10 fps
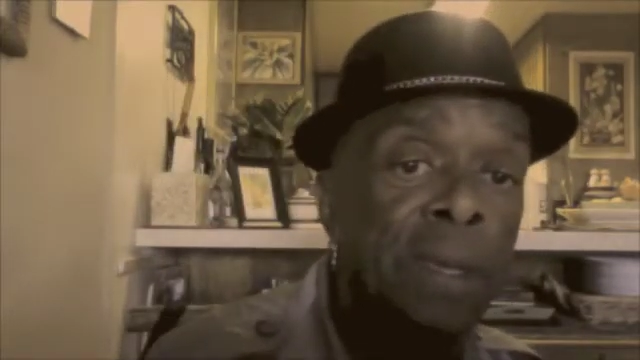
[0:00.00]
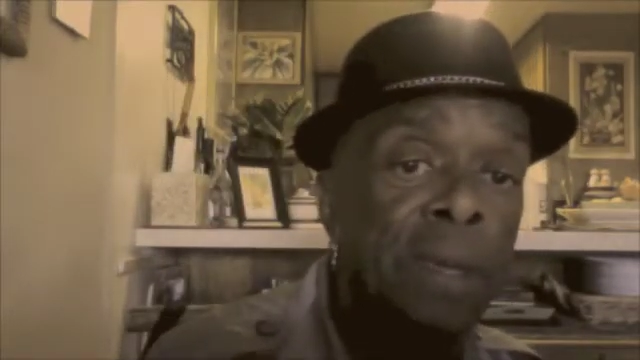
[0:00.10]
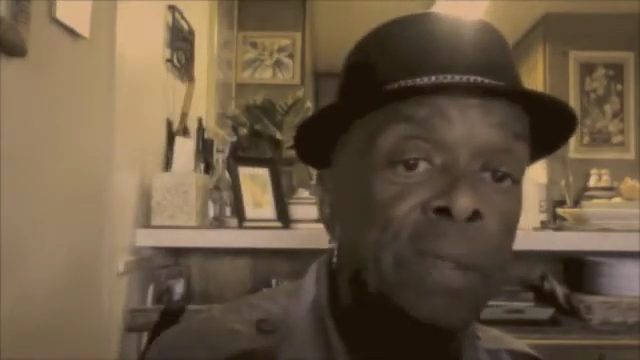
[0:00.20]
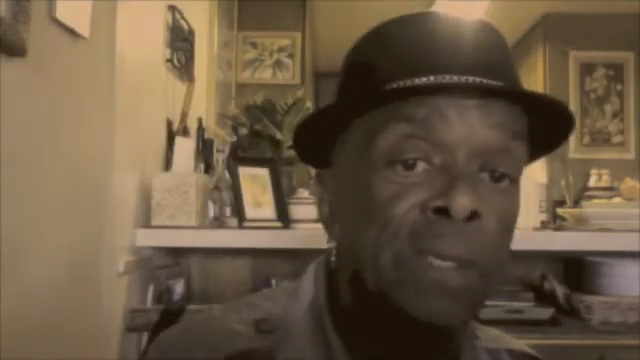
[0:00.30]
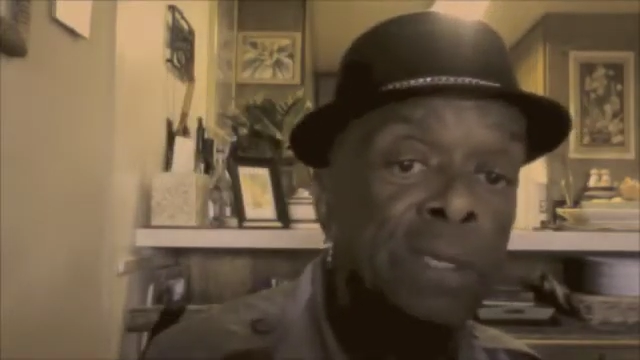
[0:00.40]

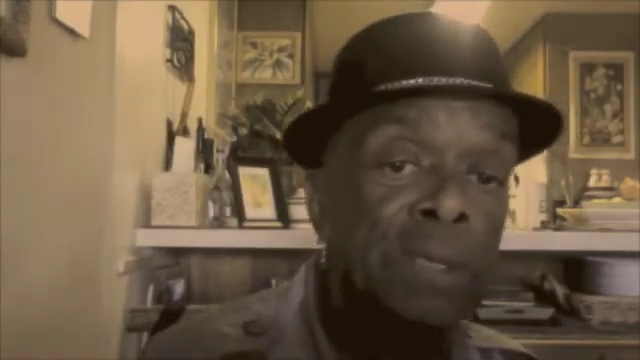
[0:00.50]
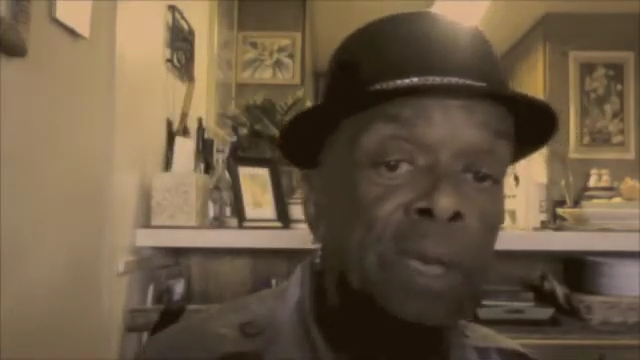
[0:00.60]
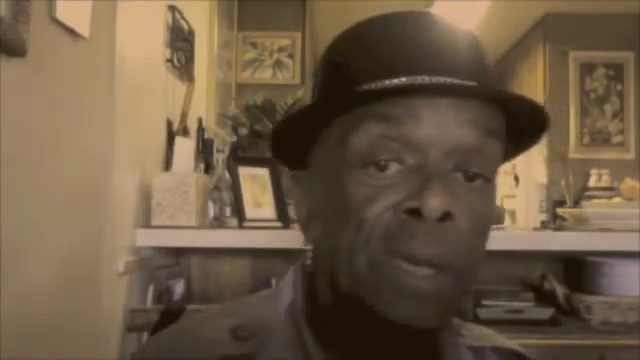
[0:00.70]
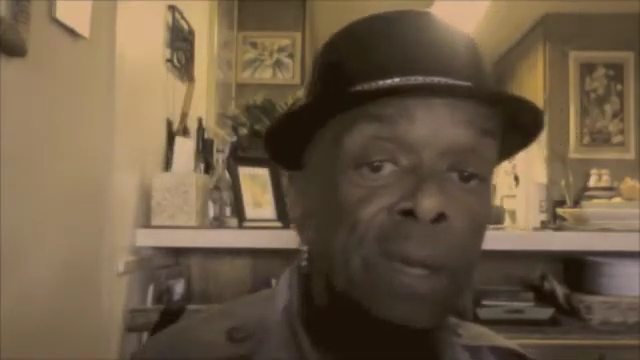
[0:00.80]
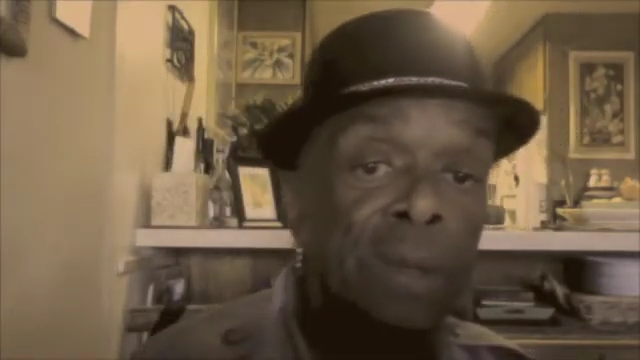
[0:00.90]
was a
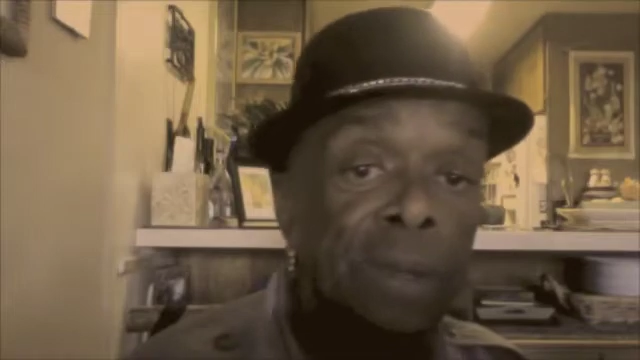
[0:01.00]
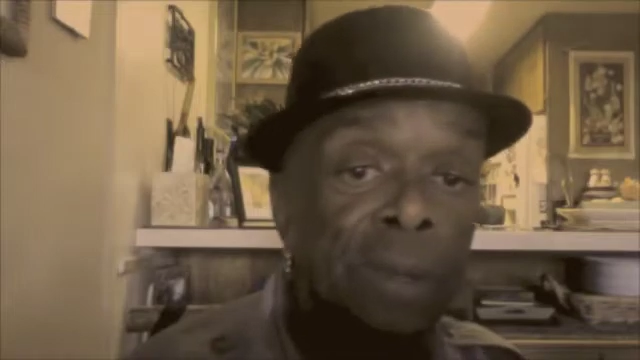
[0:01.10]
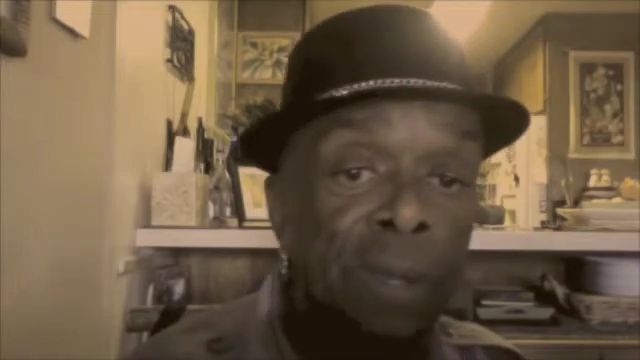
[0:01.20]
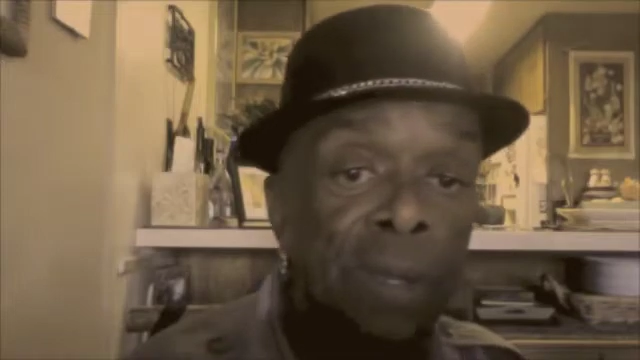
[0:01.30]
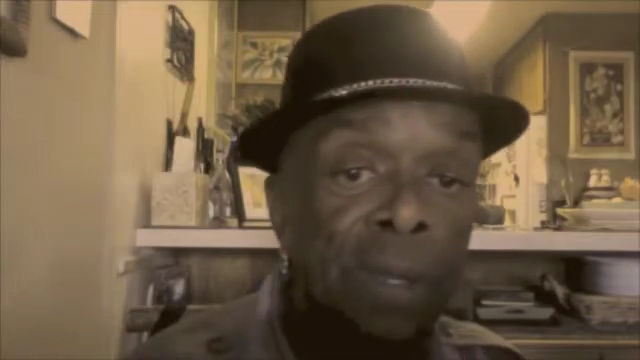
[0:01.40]
song
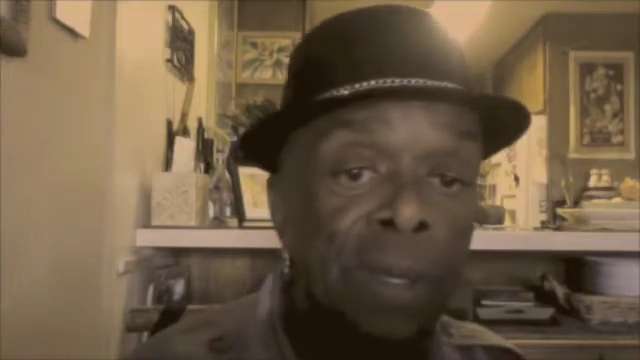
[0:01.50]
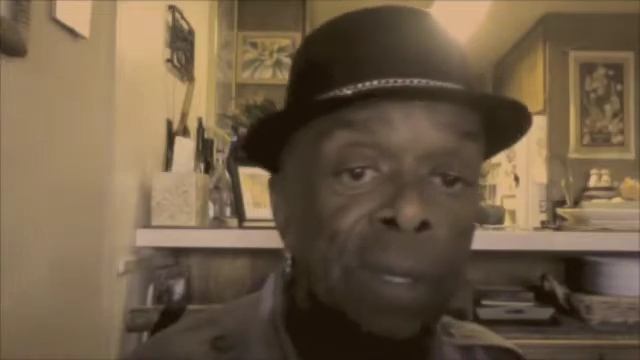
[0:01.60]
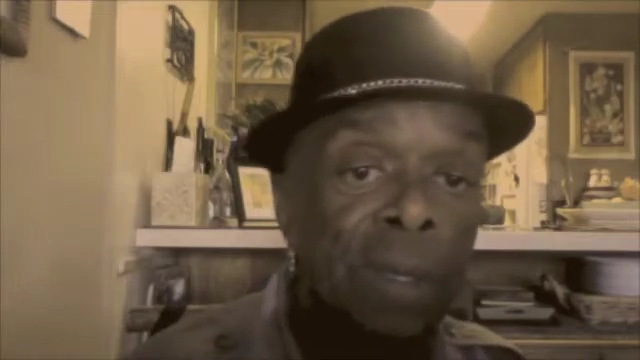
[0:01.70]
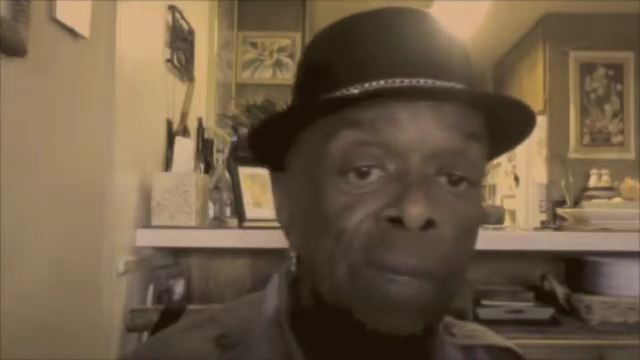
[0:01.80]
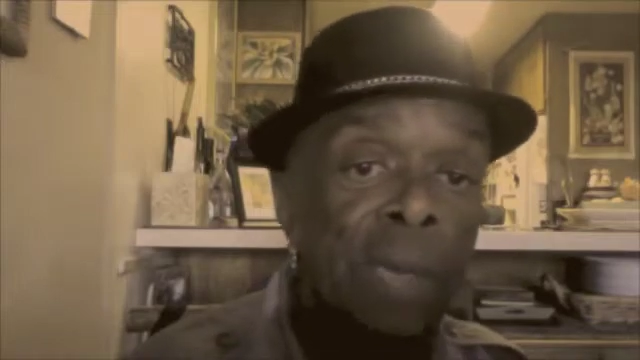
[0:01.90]

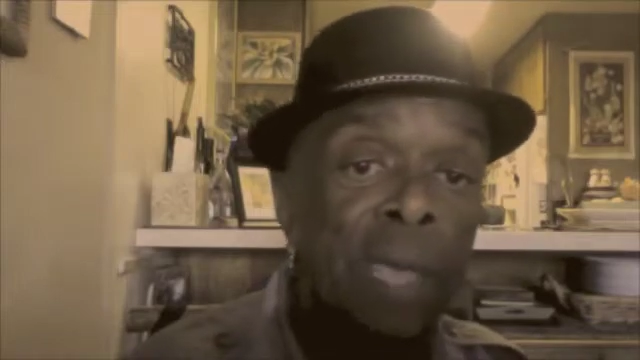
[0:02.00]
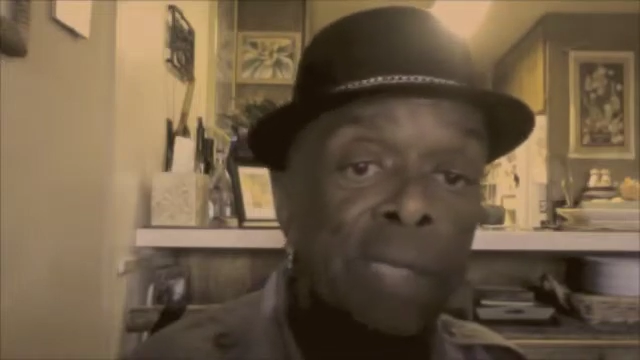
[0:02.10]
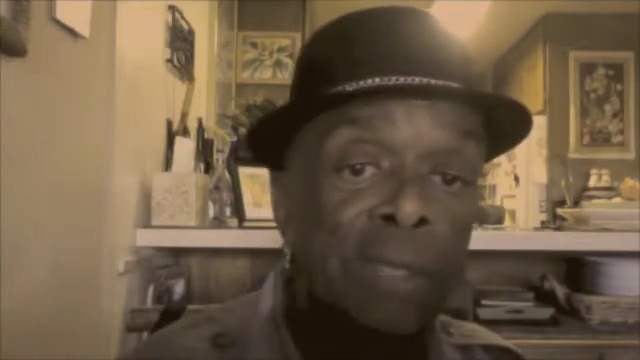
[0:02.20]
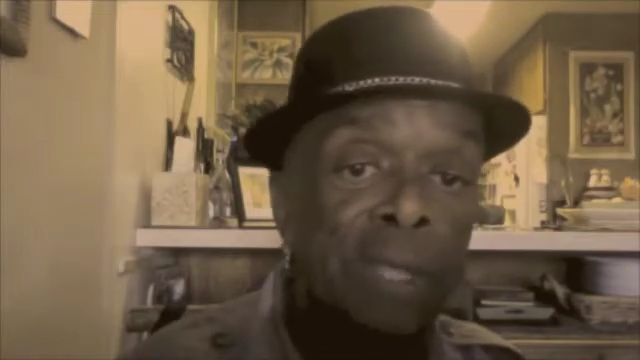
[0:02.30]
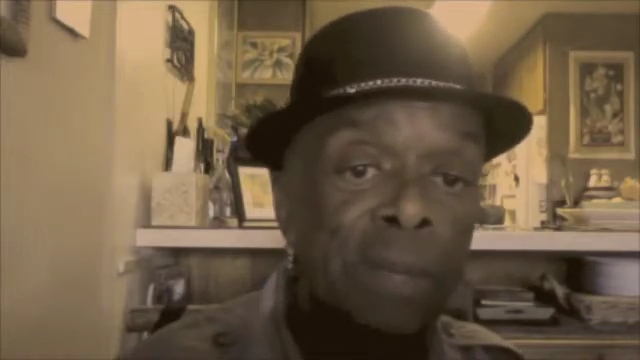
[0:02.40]
by a
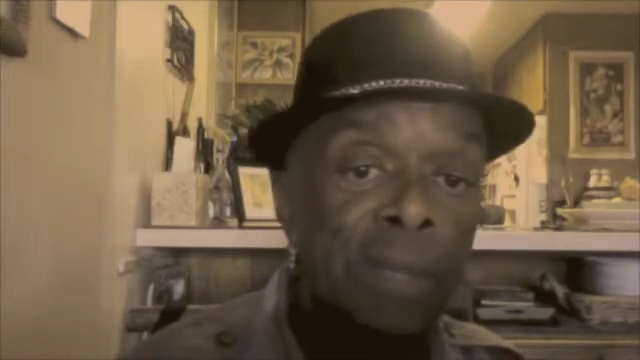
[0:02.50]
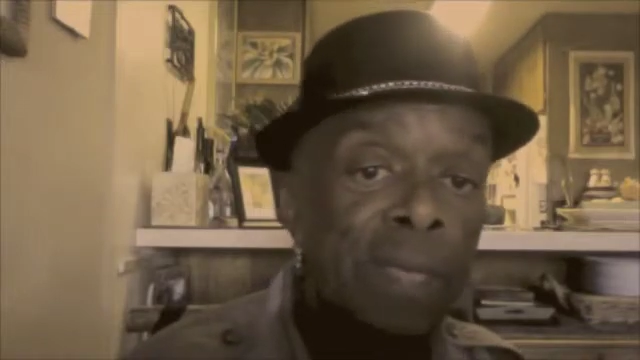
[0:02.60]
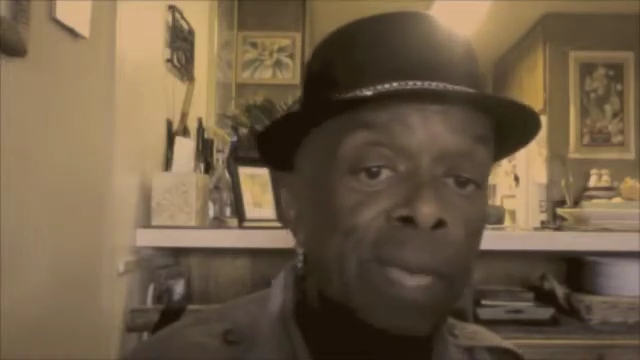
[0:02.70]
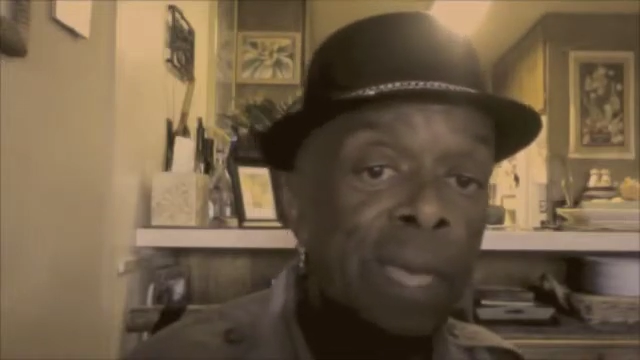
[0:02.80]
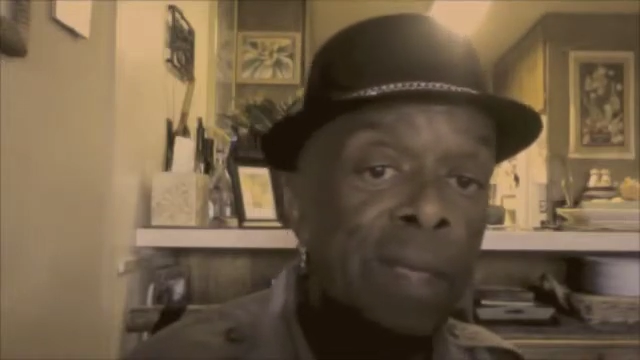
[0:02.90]
gentleman
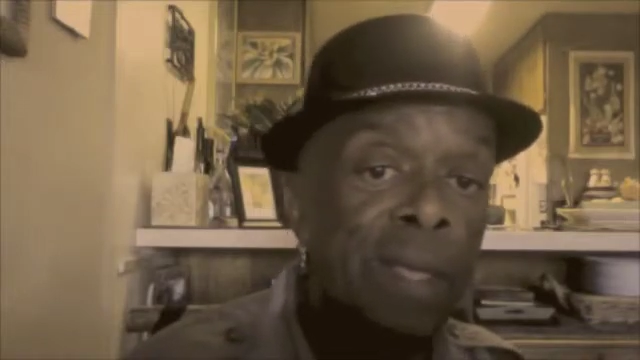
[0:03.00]
that